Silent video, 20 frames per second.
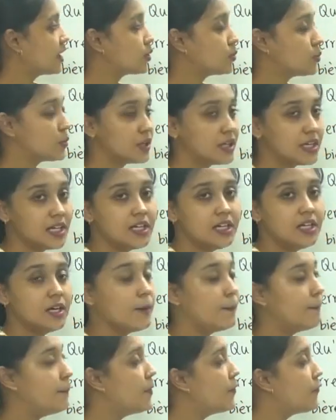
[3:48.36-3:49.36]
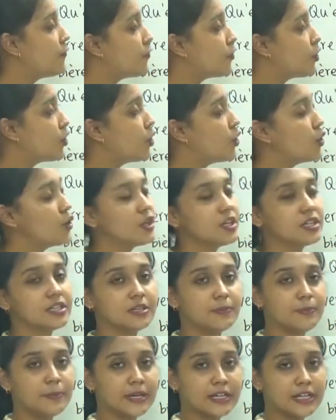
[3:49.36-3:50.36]
word before
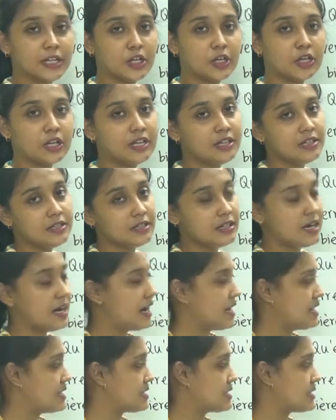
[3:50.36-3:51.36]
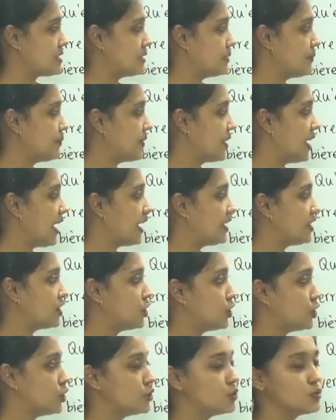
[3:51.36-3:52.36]
the particular answer, either
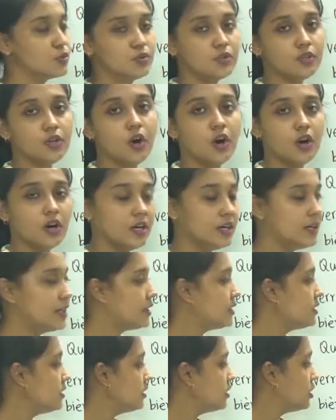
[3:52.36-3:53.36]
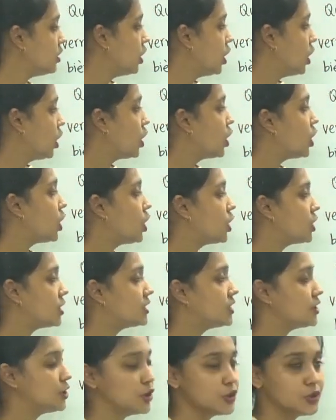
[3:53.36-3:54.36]
une or un or
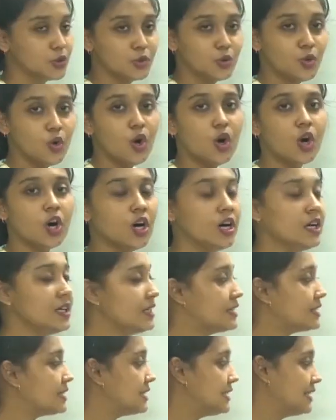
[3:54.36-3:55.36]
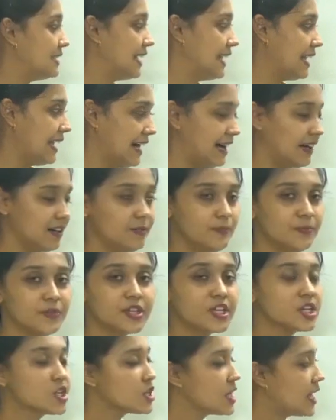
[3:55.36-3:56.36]
du or de la.
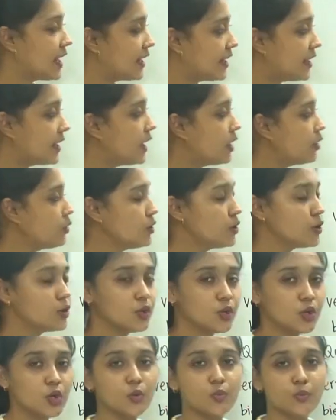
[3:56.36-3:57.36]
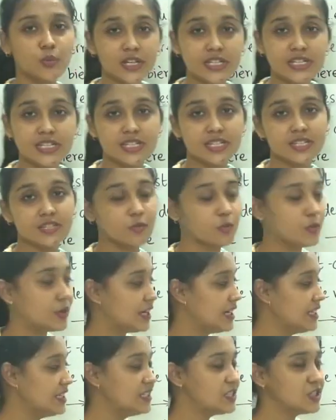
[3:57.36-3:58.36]
And now you know which
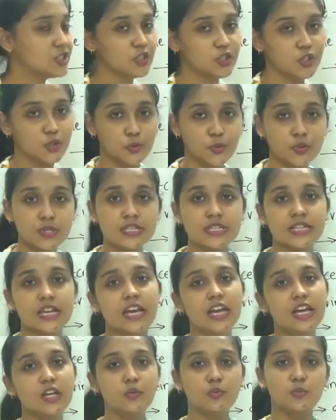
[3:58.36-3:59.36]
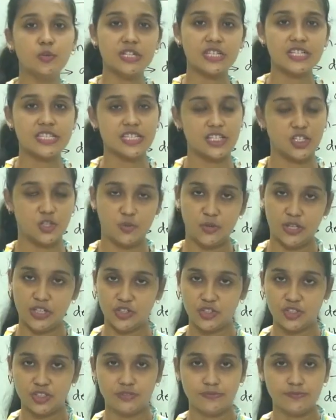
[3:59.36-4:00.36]
word to use in which
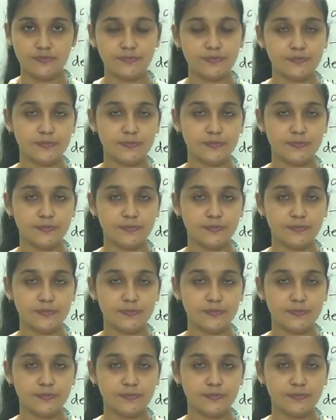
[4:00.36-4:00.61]
situation.